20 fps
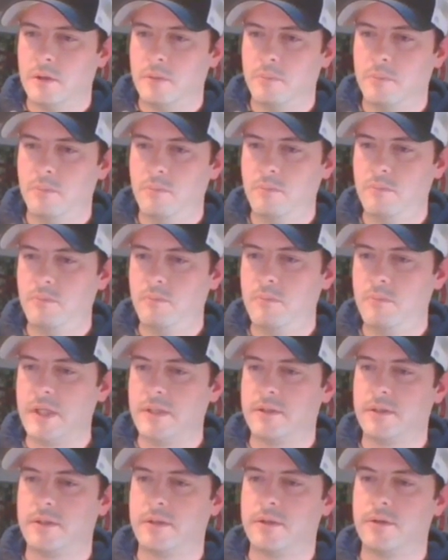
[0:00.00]

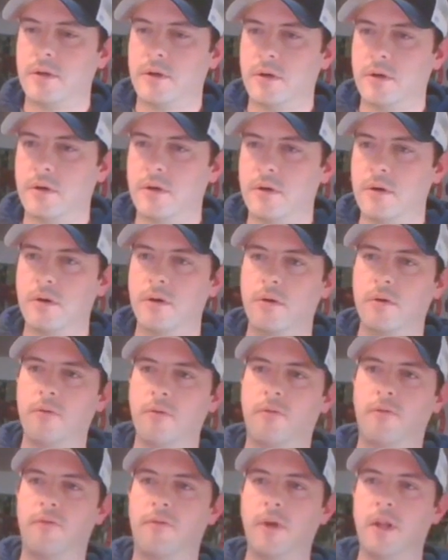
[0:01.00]

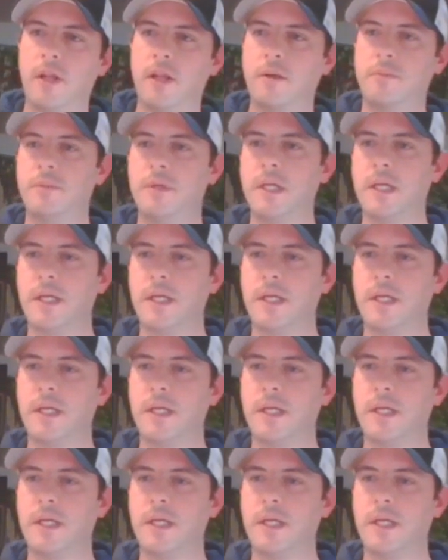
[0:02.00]
Mr. Philip